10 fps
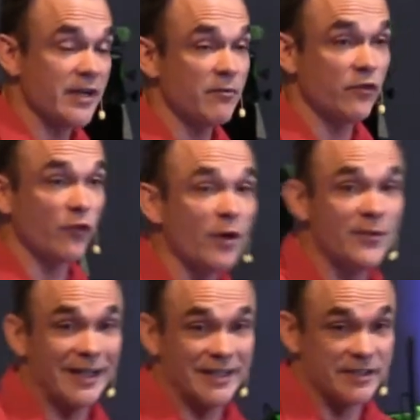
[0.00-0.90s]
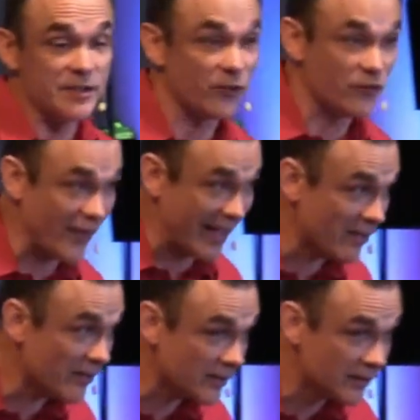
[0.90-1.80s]
to move forward, but we continue to
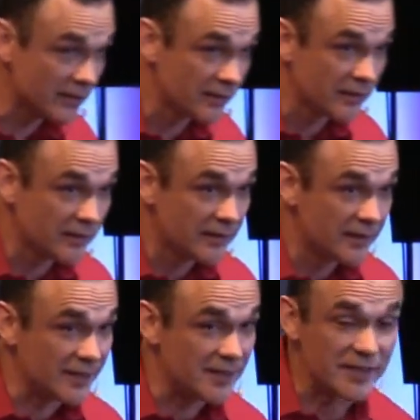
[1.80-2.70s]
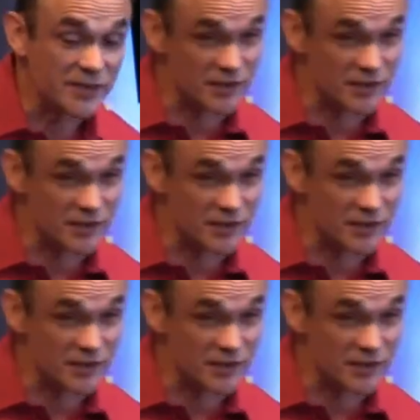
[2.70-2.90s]
fail, it's because there's